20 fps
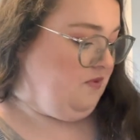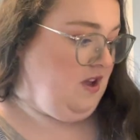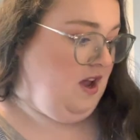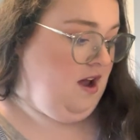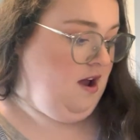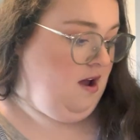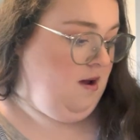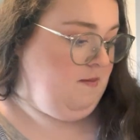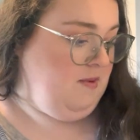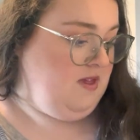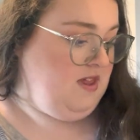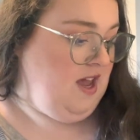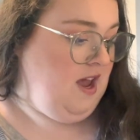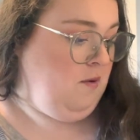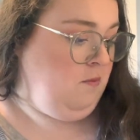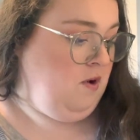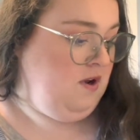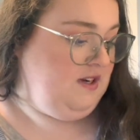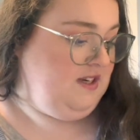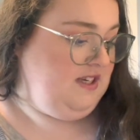Um, they're
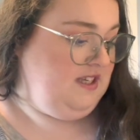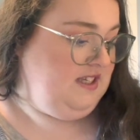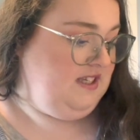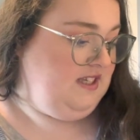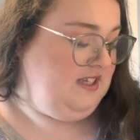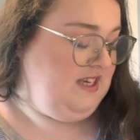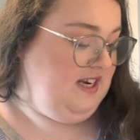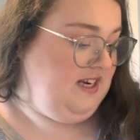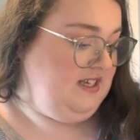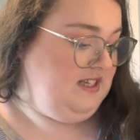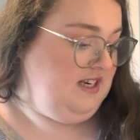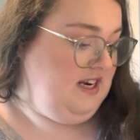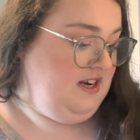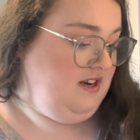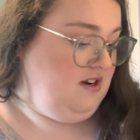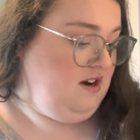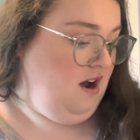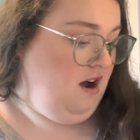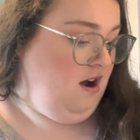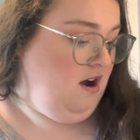
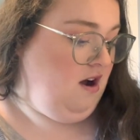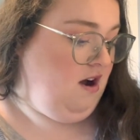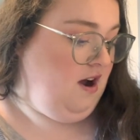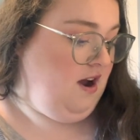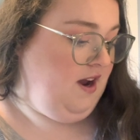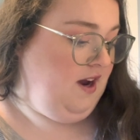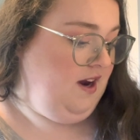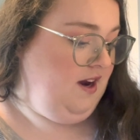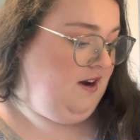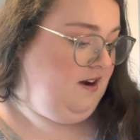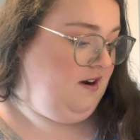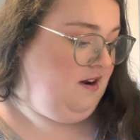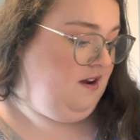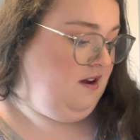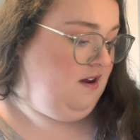169.